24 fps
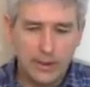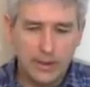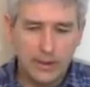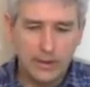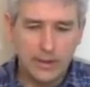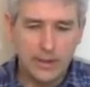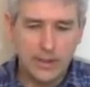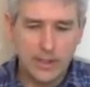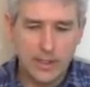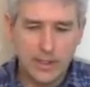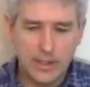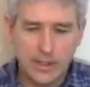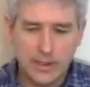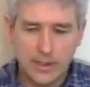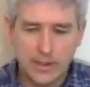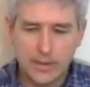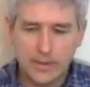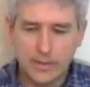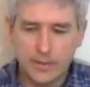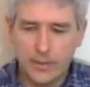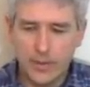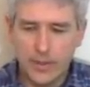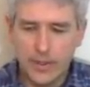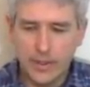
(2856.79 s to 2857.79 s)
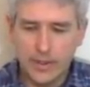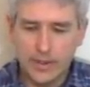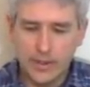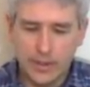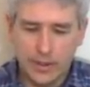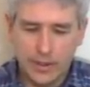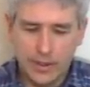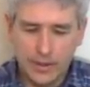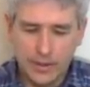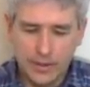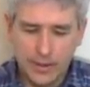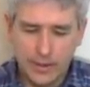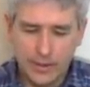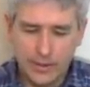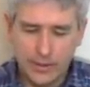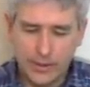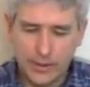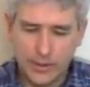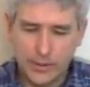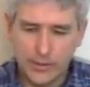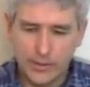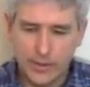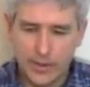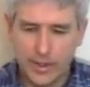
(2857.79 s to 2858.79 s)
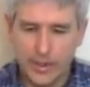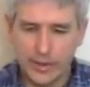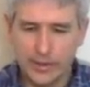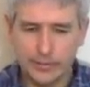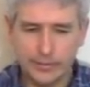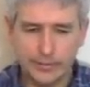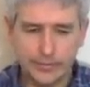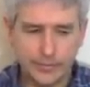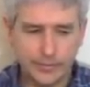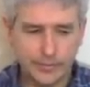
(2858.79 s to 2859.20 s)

This is when it's all done just right.